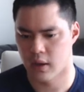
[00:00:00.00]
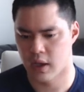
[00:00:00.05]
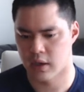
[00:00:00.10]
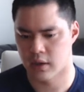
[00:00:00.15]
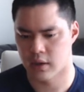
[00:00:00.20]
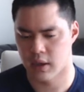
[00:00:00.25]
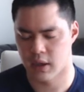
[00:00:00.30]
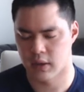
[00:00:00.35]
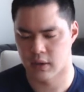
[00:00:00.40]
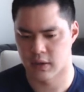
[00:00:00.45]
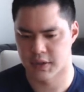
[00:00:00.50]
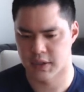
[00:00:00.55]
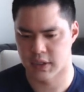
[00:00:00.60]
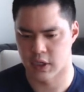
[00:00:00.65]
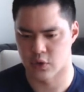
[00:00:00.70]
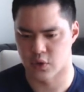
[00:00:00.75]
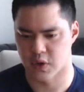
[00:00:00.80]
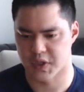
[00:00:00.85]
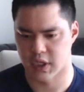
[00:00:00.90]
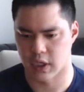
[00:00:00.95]
And it's
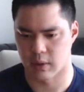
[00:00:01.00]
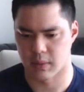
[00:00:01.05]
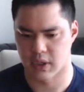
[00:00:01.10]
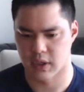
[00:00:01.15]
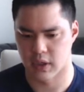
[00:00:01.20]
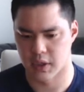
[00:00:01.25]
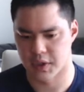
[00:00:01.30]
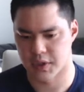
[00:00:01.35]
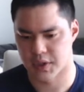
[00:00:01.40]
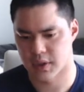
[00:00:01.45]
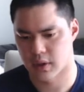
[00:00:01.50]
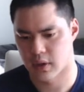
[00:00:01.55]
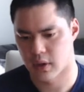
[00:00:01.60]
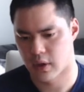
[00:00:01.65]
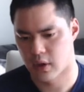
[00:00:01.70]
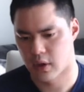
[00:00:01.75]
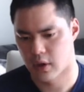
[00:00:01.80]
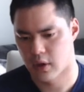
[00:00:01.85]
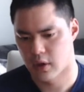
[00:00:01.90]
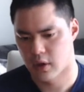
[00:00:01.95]
interesting because
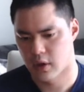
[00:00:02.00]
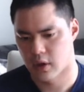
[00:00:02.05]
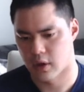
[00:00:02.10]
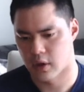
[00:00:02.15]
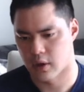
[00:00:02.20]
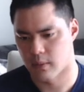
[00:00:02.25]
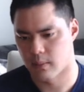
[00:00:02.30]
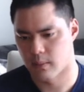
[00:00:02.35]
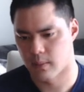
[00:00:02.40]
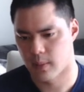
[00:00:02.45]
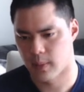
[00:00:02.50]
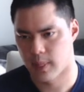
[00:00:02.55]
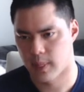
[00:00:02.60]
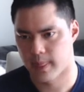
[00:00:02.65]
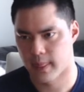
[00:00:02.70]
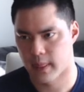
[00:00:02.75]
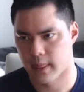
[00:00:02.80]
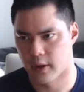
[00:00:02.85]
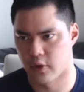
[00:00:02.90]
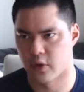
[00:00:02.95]

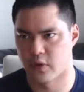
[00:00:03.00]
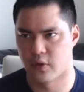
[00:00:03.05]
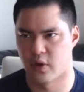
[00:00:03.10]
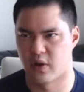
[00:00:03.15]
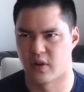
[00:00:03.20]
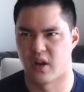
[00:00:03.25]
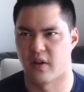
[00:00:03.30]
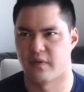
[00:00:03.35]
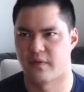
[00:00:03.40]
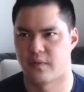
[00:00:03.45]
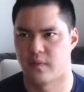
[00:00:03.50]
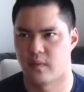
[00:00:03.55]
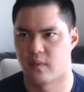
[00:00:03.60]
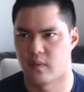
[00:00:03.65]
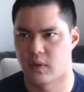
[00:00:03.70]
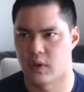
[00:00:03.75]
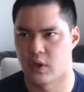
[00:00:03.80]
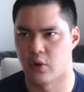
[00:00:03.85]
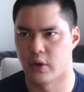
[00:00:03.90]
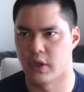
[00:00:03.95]
there are a lot of,
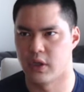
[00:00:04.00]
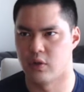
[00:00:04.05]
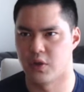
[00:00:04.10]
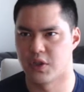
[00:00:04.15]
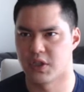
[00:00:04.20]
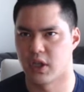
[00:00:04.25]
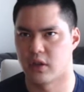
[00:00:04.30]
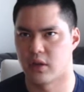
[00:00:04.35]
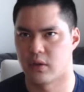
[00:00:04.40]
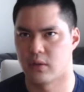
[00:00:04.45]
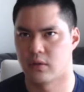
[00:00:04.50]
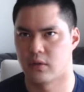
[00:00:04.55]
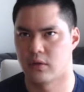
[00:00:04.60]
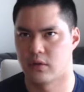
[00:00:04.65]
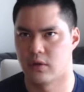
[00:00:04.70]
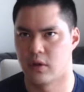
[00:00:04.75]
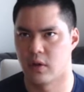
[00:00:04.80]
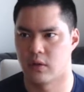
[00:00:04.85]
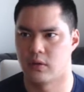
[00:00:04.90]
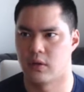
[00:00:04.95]
you can use like
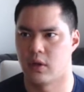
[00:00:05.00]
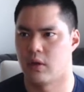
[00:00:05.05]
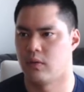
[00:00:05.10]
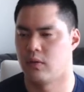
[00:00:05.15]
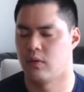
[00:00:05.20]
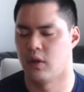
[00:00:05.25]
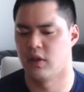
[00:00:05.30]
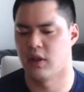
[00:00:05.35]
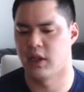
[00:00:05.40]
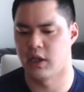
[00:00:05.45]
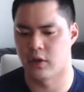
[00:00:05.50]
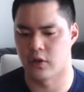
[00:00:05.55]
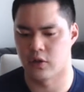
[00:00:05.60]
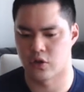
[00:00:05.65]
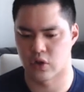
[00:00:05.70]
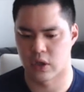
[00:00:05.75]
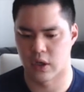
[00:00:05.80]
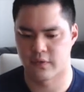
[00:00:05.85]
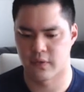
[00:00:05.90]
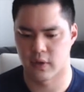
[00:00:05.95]
the leading
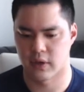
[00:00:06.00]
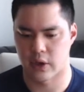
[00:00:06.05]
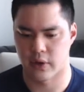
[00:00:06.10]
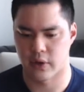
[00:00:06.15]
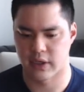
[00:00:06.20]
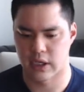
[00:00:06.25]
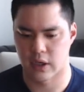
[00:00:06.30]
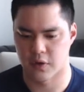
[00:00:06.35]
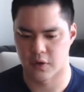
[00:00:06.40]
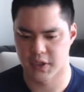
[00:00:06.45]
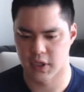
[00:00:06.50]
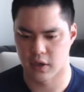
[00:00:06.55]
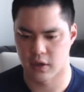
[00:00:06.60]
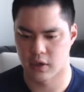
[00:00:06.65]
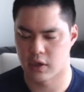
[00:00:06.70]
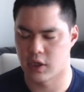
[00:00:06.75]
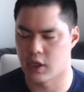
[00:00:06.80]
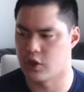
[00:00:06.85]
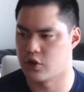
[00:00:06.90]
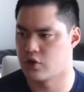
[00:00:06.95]
drug for that right now is like
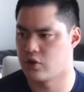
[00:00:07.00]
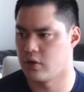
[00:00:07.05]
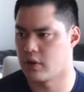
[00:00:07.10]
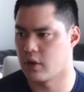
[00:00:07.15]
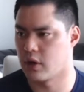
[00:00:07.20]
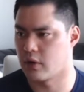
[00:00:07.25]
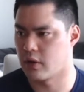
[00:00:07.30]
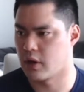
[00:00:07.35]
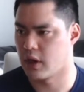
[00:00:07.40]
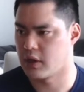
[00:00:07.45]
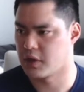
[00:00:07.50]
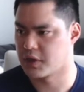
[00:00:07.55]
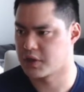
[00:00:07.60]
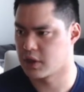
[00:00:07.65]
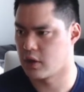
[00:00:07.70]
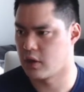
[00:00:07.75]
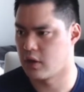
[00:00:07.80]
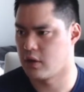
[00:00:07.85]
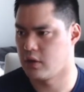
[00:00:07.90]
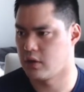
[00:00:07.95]
Keytruda, right? It's
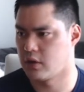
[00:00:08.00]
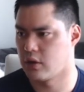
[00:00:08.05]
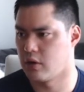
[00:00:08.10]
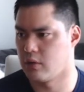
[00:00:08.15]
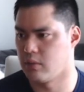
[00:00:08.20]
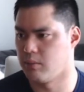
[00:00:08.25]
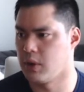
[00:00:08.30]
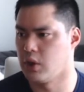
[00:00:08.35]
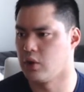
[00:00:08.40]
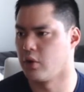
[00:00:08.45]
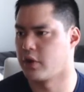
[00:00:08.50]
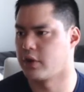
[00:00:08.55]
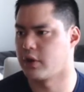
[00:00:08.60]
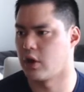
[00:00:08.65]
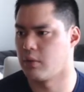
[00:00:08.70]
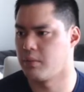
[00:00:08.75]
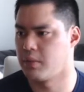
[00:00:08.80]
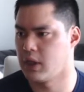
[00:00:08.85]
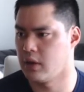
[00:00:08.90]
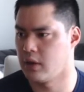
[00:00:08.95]
a
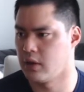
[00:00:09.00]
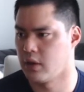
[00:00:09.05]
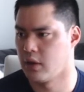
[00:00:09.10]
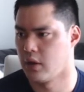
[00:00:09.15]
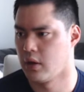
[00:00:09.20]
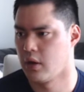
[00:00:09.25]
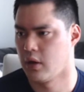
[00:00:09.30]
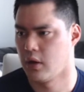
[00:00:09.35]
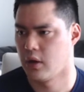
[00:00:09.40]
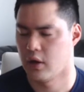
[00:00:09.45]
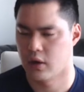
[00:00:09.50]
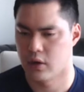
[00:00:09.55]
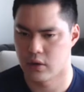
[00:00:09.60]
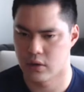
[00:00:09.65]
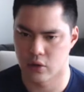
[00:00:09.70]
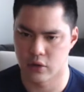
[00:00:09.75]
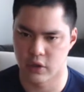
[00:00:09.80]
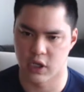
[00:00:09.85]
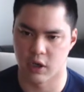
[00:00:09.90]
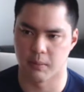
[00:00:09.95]
immunotherapy.
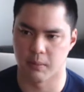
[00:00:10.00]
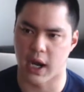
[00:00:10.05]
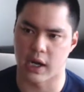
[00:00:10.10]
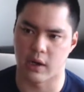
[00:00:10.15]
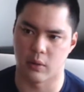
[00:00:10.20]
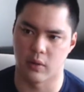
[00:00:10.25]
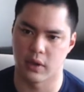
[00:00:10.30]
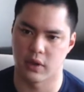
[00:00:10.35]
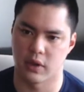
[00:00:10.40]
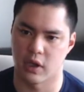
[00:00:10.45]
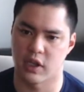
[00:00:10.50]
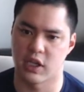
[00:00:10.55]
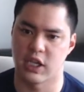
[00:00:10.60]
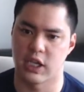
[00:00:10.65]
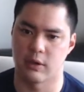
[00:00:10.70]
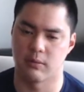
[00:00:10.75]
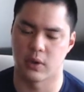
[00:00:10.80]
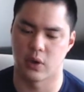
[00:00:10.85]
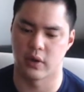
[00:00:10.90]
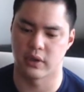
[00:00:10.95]
You combine it with
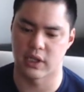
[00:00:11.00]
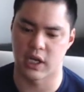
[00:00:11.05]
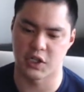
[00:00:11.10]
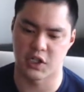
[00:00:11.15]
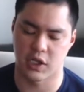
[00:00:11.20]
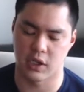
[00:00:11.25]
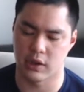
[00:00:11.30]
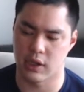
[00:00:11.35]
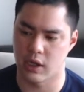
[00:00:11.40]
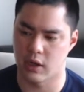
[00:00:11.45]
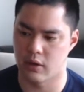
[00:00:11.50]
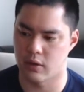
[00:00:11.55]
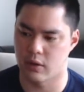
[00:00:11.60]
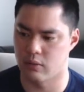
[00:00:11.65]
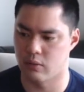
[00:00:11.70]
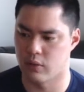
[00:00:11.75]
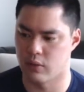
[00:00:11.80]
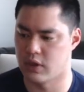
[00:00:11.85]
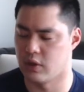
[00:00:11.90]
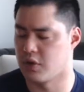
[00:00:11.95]
chemo, and actually they
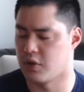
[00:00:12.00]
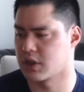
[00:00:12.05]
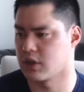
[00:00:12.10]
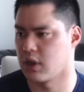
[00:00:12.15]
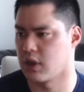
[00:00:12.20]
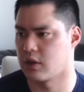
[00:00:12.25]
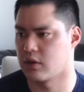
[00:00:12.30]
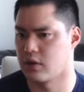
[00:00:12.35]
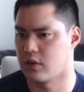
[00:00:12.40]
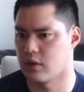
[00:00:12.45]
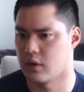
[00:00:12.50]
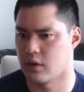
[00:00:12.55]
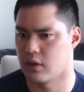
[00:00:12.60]
reduce like